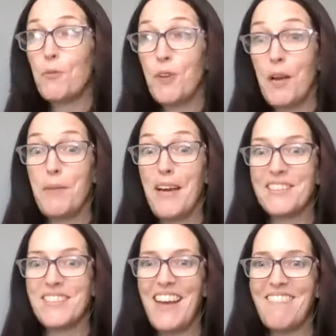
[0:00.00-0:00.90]
we'll come back
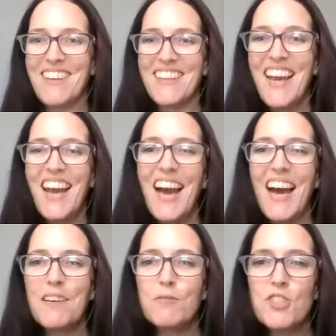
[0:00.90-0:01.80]
to that one.
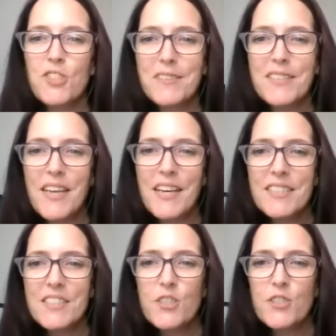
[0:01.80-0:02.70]
Chong's
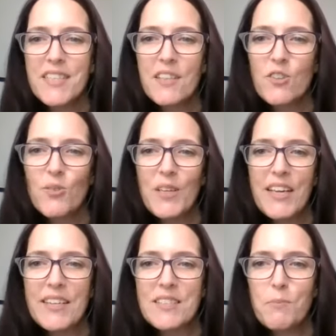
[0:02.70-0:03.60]
asked, using the
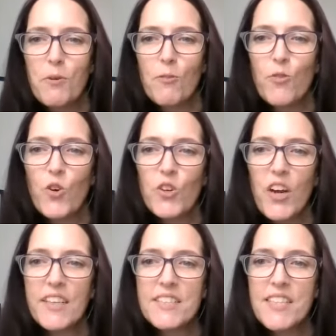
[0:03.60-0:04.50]
3,000 per
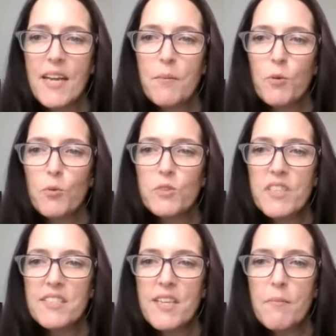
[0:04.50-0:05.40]
fortnight example,
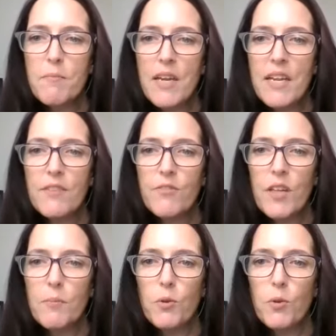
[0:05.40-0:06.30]
does that mean if
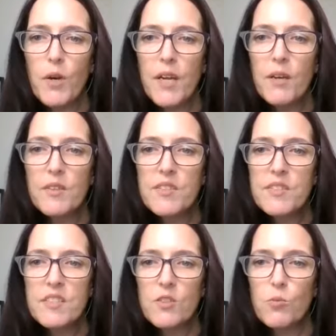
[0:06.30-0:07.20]
the employer
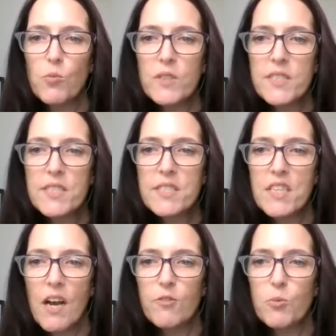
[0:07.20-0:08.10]
still wants the
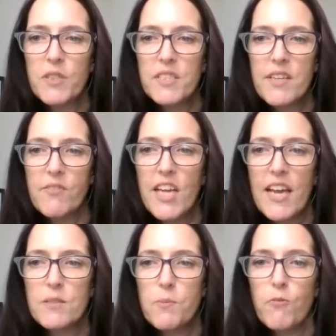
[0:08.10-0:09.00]
staff to work 70
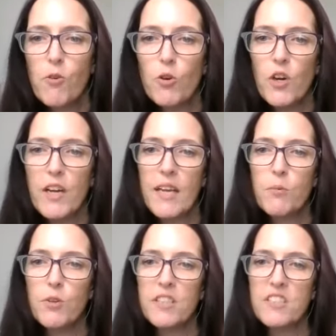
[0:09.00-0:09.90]
hours per fortnight, he
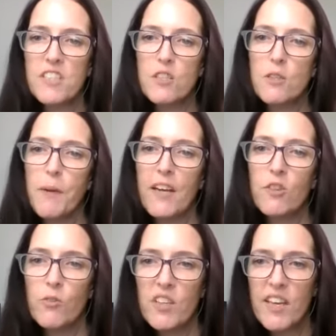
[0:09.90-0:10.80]
will continue to pay
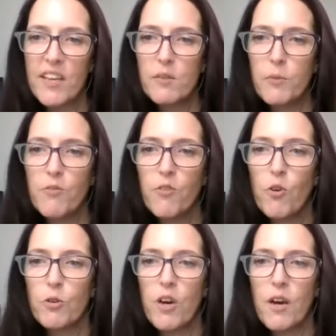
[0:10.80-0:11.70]
3,000 per
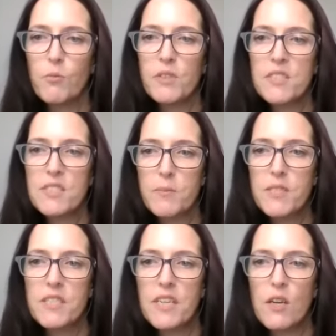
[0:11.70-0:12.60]
fortnight with
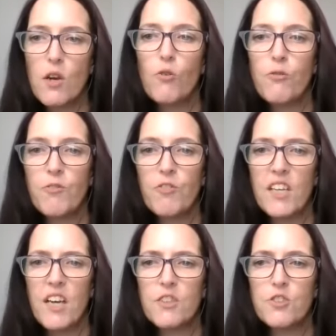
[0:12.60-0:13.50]
subsidy of
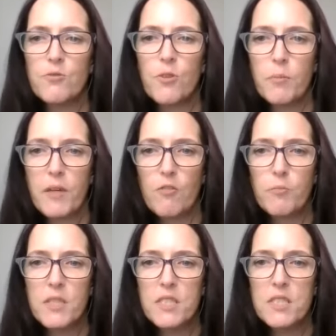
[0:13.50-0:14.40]
1,500 from
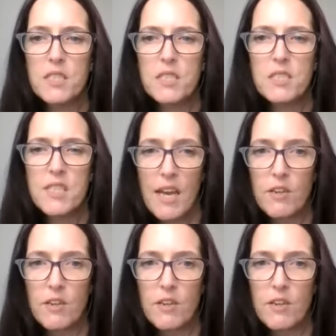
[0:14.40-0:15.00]
government? Is that